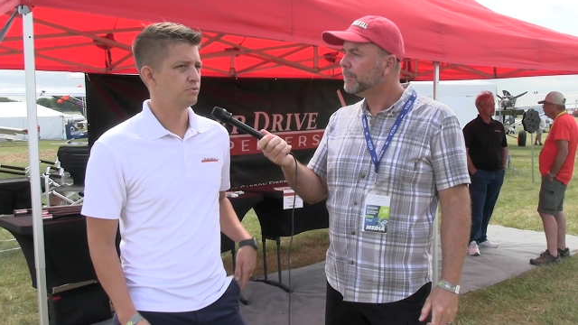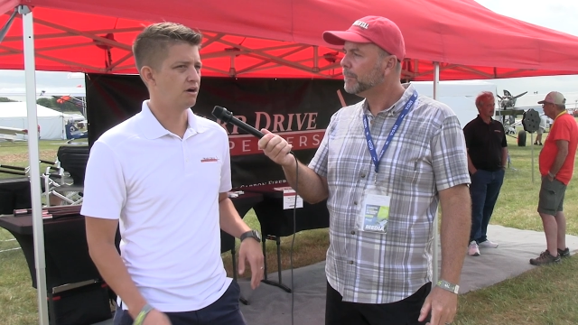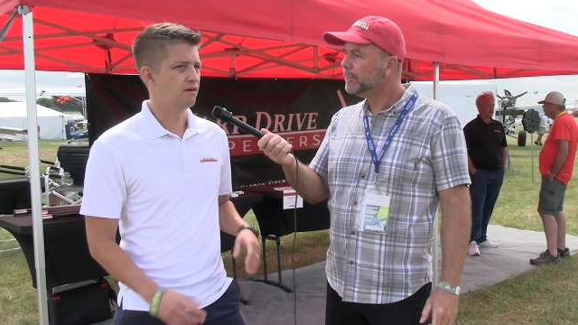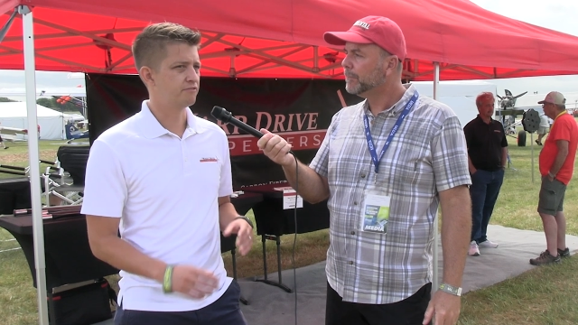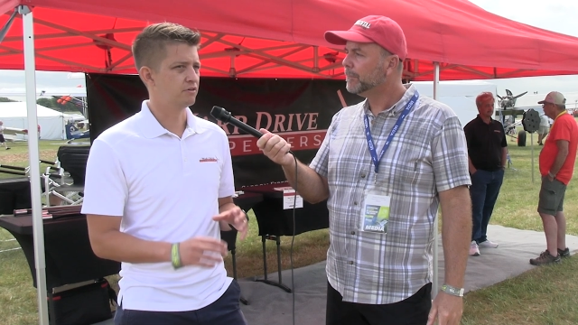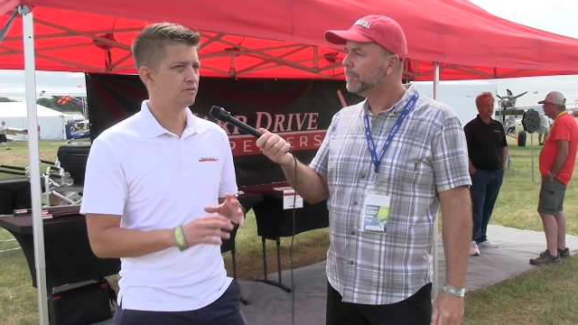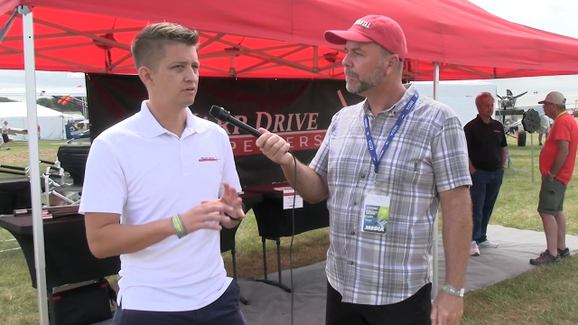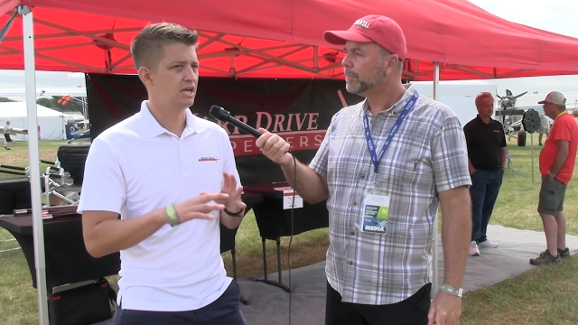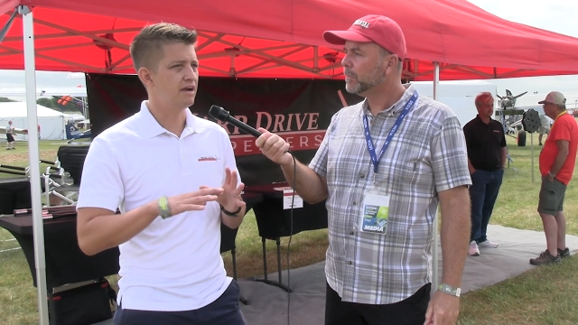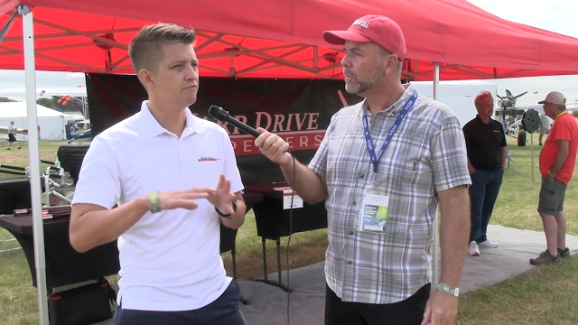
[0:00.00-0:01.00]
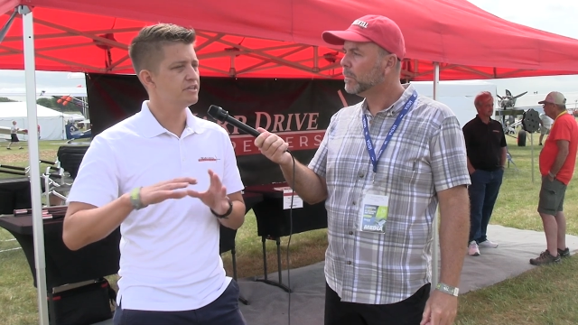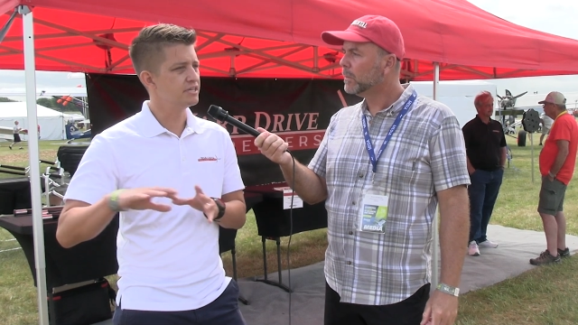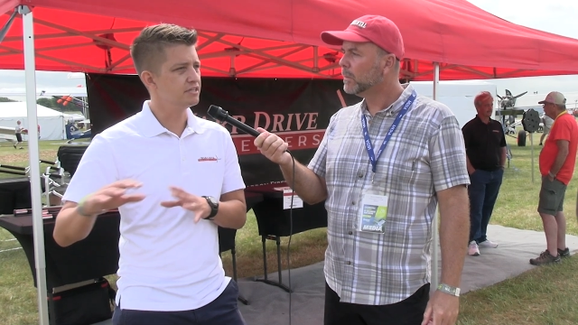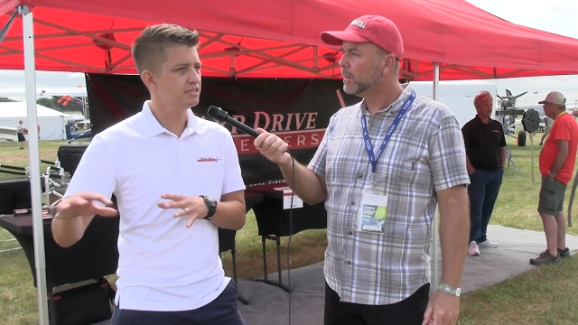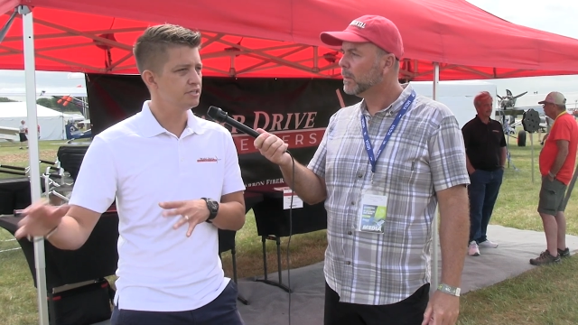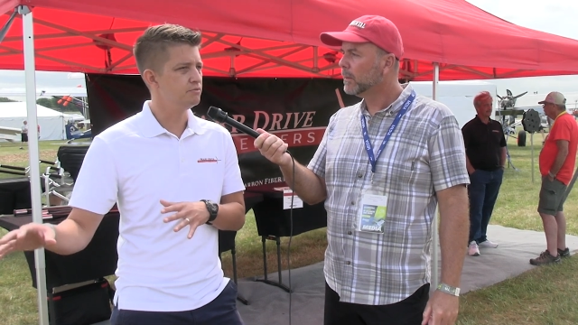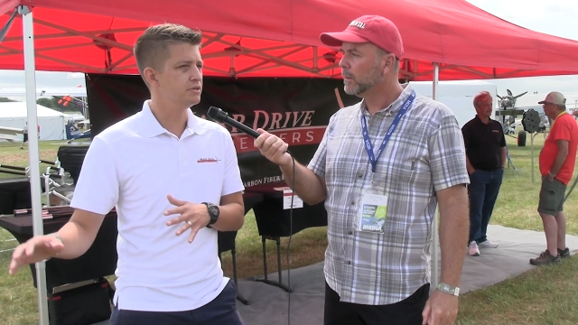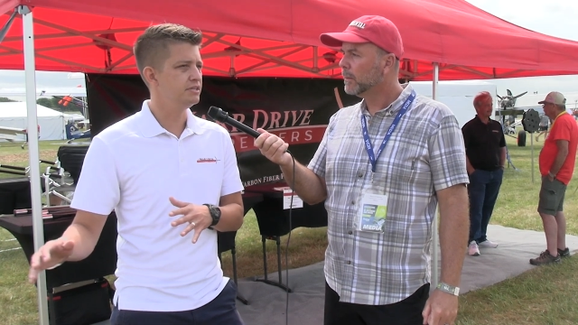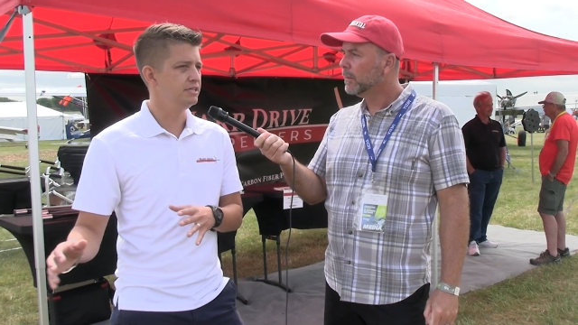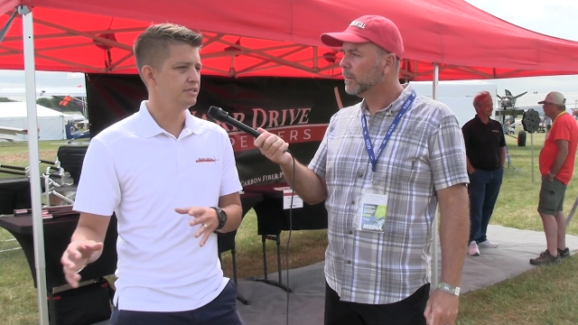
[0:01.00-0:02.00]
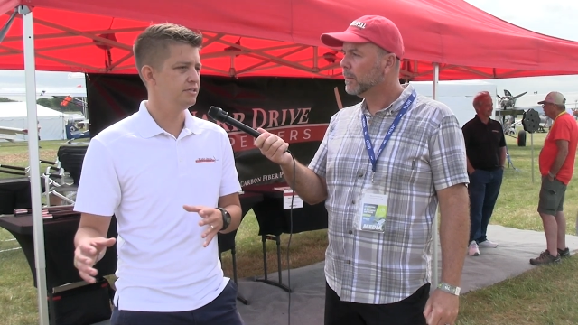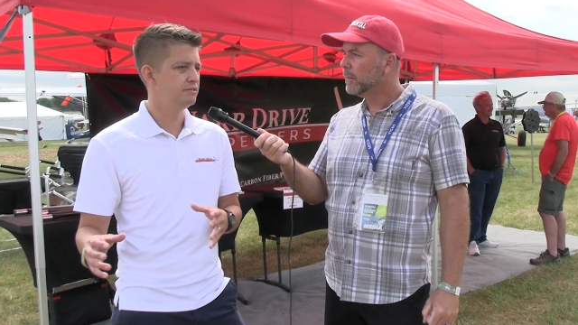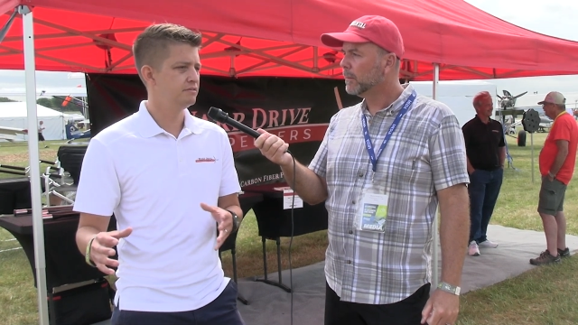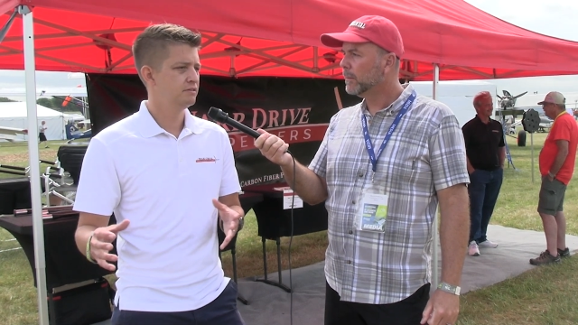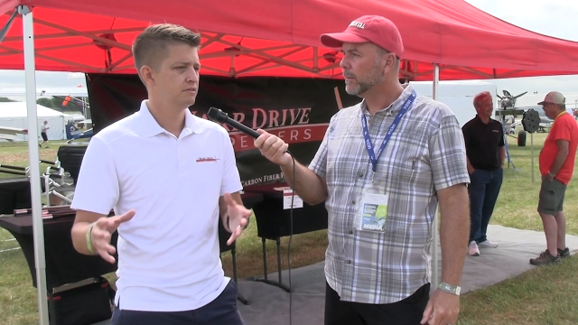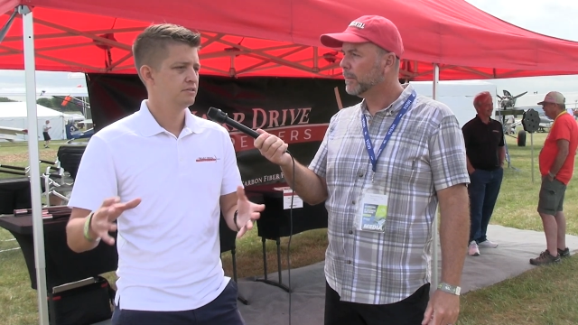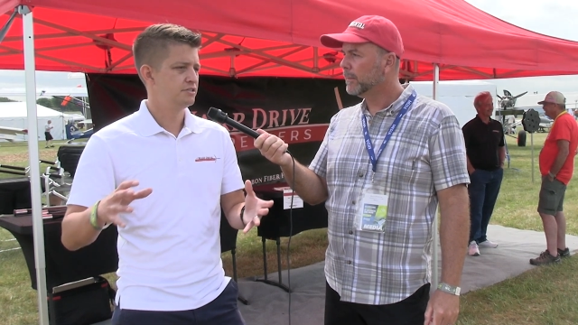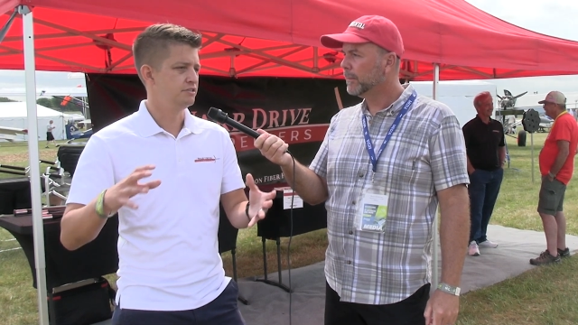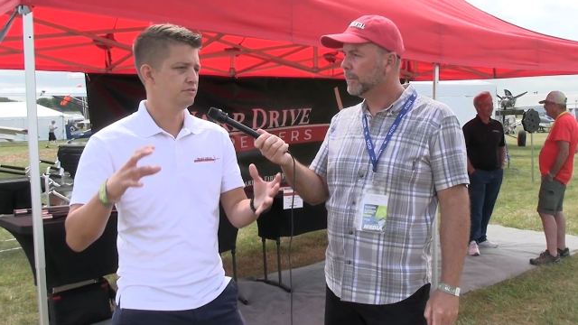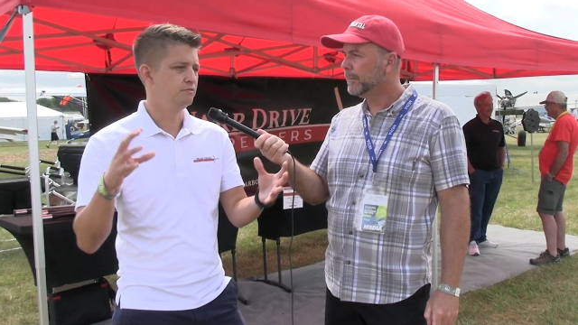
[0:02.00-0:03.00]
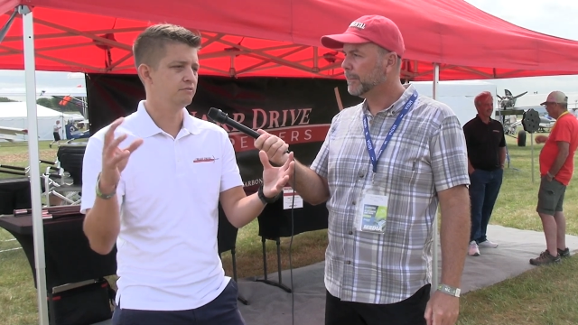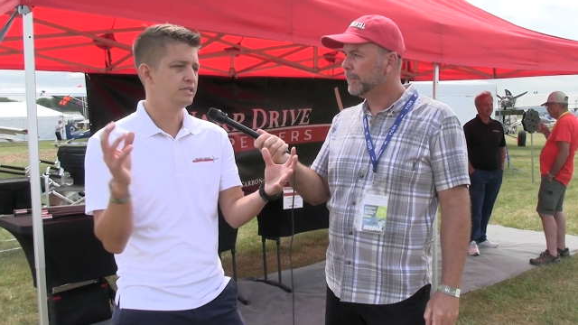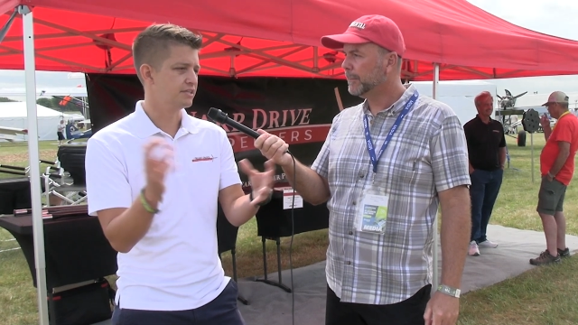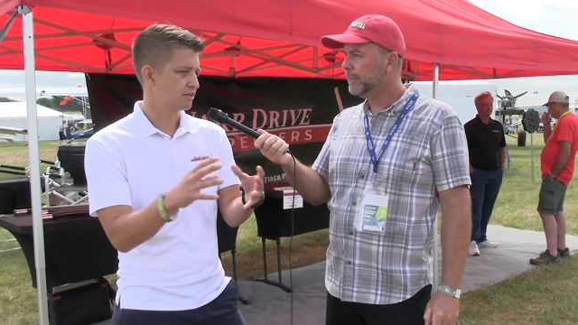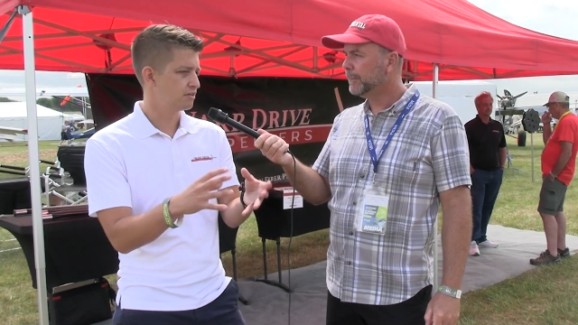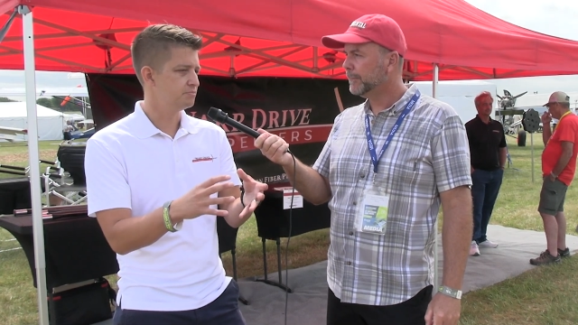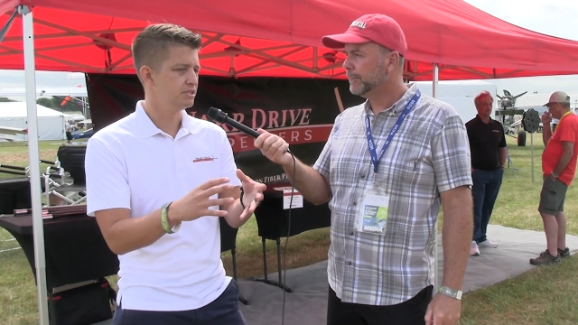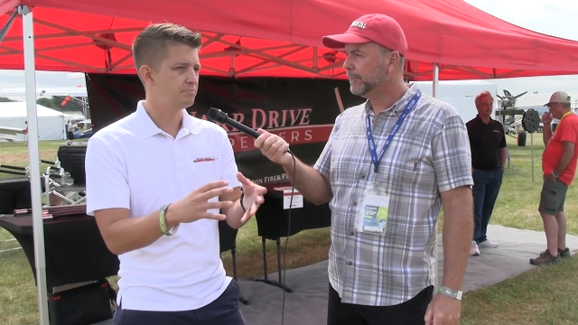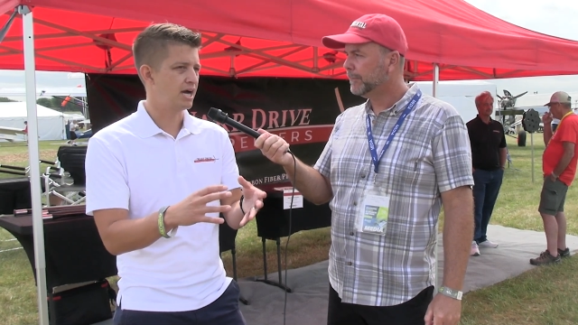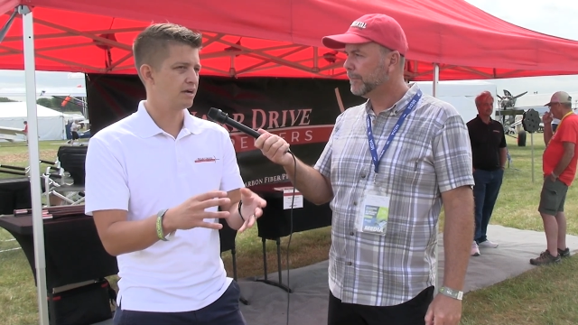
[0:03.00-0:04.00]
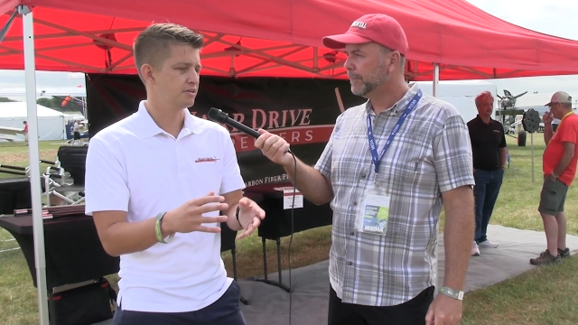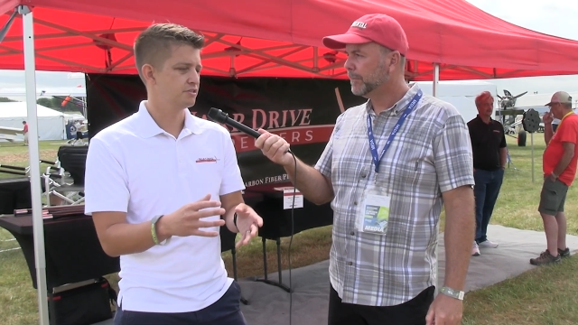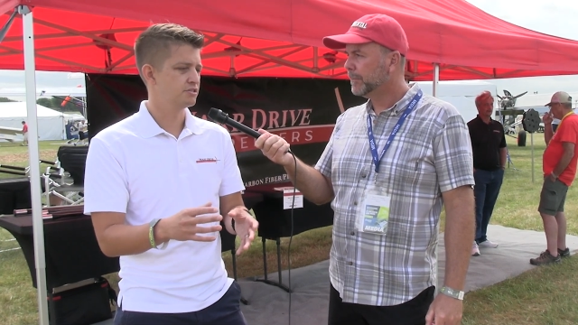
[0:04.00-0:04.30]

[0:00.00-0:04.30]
Speaker 1: we offer everything that you would need to get the complete package.